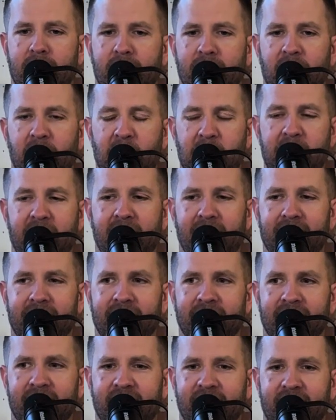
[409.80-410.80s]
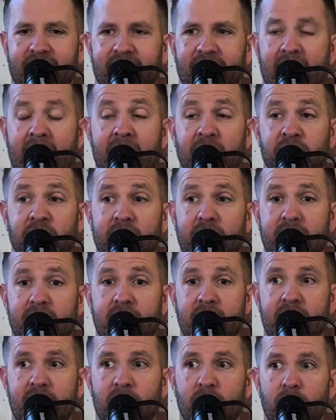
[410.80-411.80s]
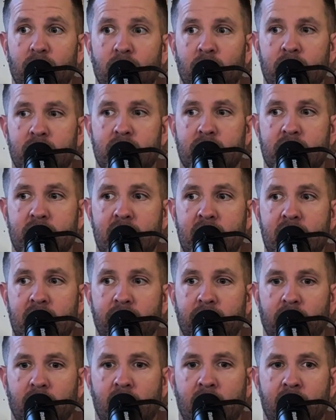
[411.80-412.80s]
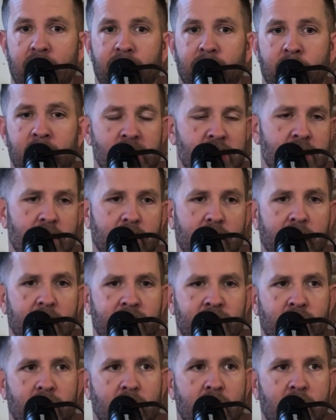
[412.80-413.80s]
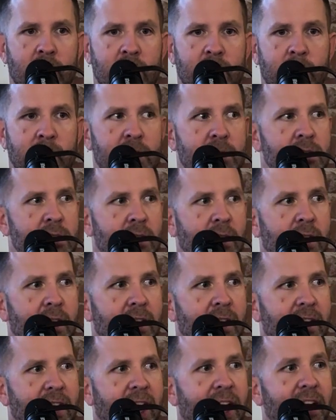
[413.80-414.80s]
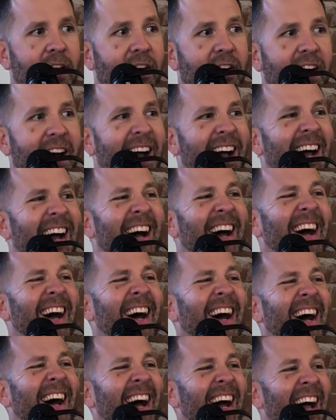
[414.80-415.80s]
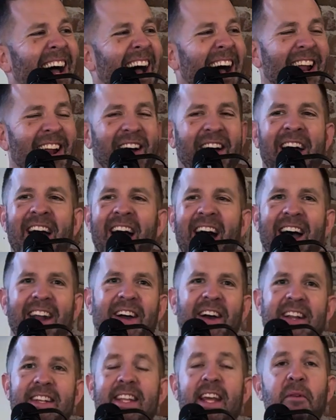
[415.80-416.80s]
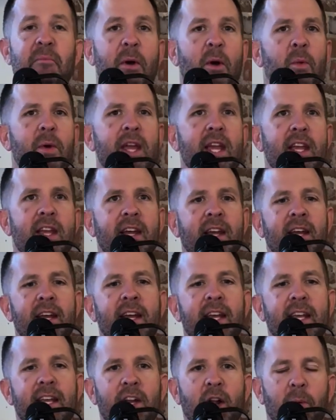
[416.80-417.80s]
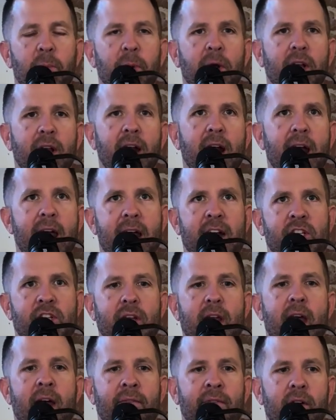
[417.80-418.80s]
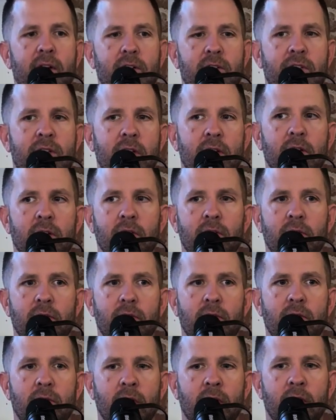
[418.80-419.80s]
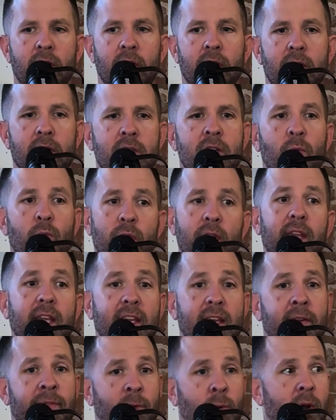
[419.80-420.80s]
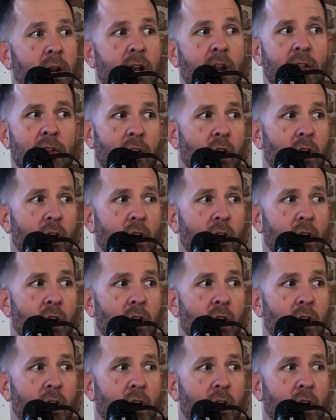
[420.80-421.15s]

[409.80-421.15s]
man. I actually didn't receive a lot of personal gifts for Christmas. I know. I know I didn't, but we, Brooke and I actually effort to really gift one another